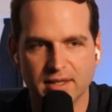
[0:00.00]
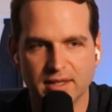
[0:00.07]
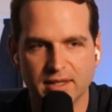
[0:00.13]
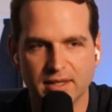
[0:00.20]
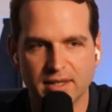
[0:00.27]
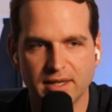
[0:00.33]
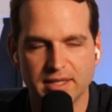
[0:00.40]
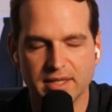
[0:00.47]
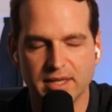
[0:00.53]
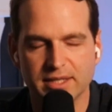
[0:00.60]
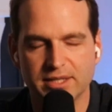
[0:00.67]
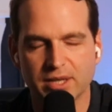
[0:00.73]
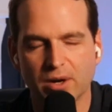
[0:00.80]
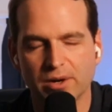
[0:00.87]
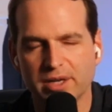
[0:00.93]

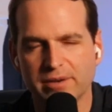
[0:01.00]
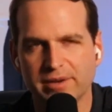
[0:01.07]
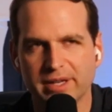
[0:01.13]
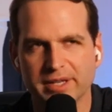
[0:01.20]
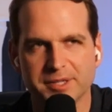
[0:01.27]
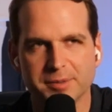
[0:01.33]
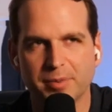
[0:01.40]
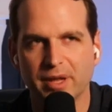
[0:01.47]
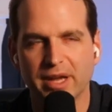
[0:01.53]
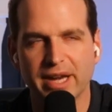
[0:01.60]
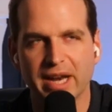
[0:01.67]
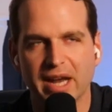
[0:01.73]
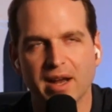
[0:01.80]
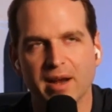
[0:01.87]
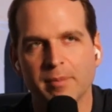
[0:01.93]
it's hard to even explain.
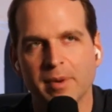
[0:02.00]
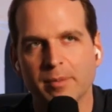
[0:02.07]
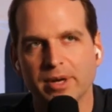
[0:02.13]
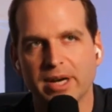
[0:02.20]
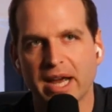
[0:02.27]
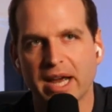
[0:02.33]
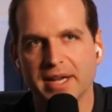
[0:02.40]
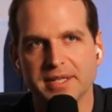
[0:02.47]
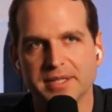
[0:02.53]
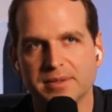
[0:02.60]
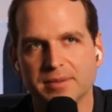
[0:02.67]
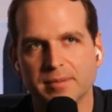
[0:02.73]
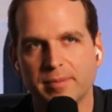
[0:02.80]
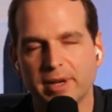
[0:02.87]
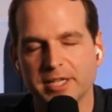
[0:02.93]
I remember
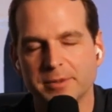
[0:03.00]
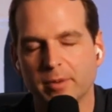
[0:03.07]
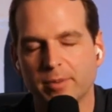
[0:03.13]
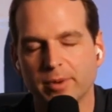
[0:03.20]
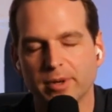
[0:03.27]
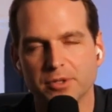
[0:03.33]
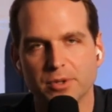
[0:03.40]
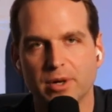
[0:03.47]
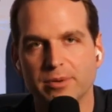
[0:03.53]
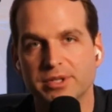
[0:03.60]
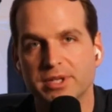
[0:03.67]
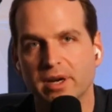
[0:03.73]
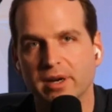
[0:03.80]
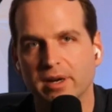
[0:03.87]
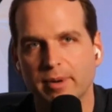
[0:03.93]
baseball players would always
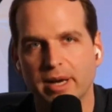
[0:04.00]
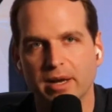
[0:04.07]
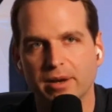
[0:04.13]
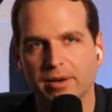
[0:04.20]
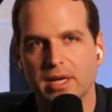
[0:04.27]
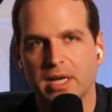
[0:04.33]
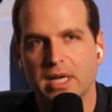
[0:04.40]
talk about,